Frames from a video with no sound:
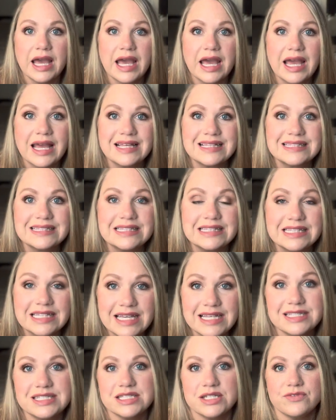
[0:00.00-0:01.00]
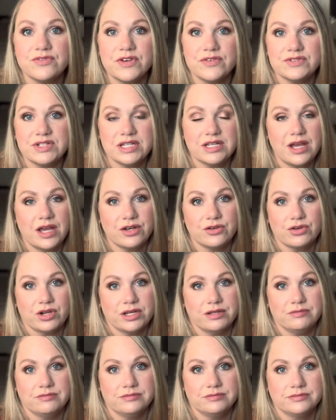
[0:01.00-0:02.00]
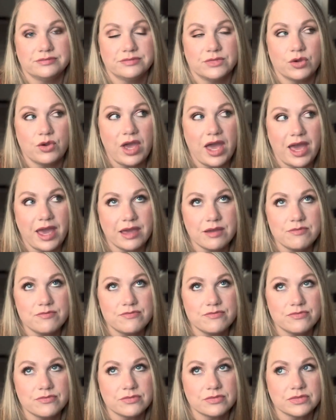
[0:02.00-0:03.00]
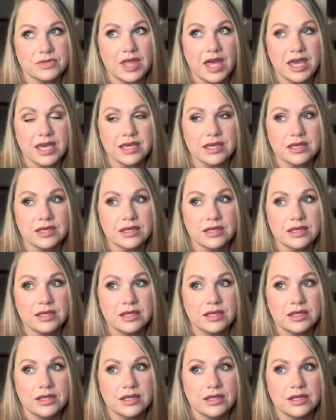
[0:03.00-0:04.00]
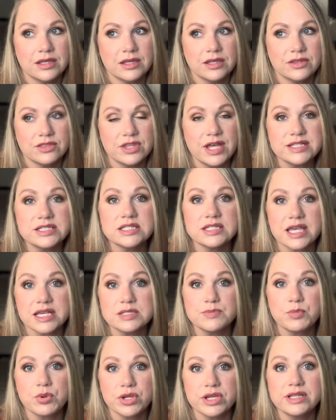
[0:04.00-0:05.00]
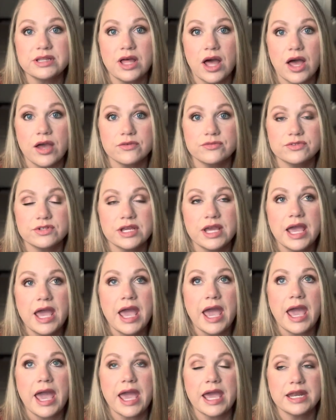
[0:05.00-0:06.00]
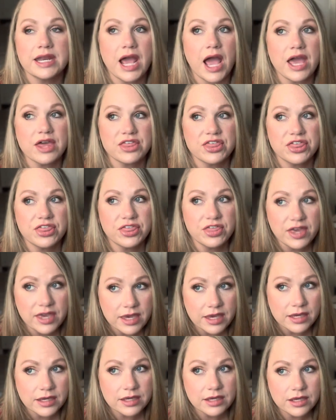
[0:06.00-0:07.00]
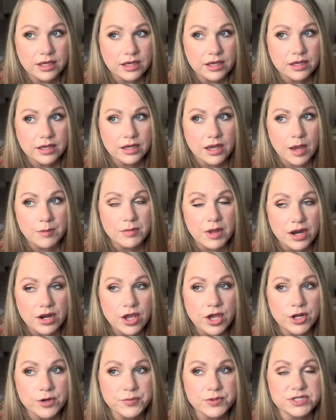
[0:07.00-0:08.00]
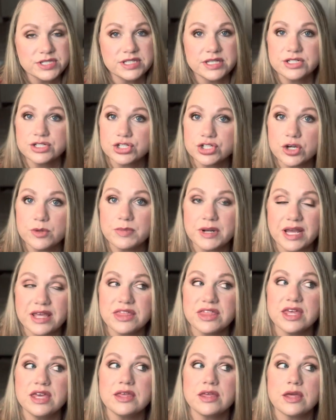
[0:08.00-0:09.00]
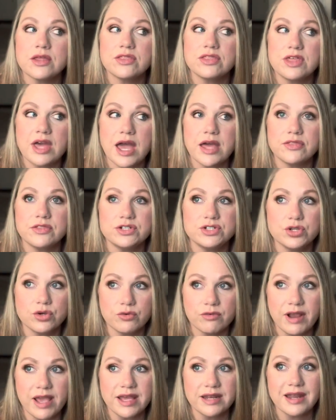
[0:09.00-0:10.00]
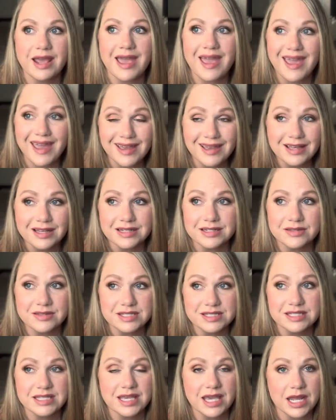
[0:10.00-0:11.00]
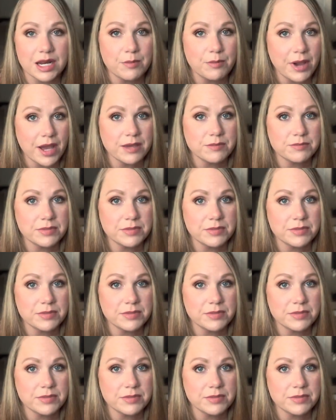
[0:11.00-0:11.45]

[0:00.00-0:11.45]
at least 1500 okay? Like, that's like pre-loved. And I think, I'm not 100% sure, but I think that the Turenne and the Sienna might